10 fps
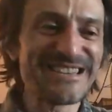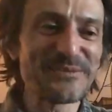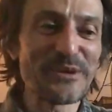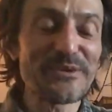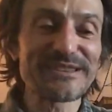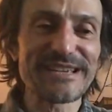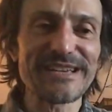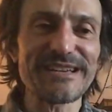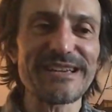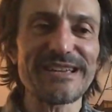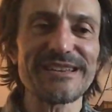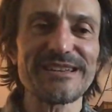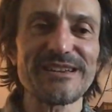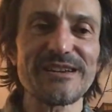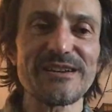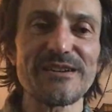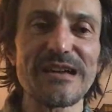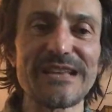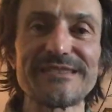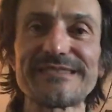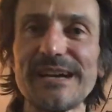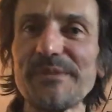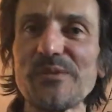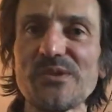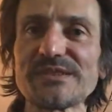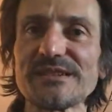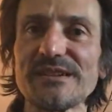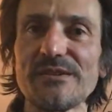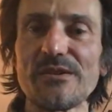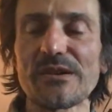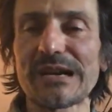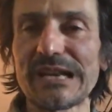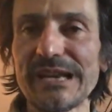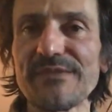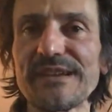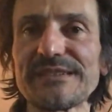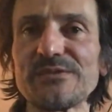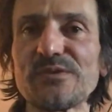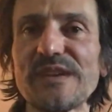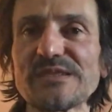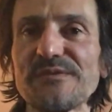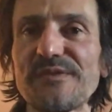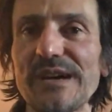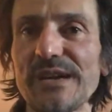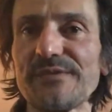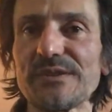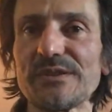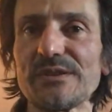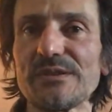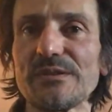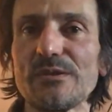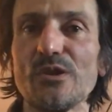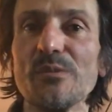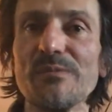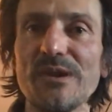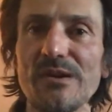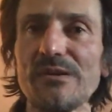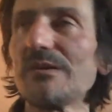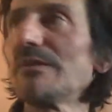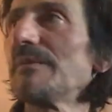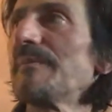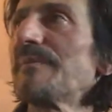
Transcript: we were there. And at the time, it was clear that in 2005, the Le Mans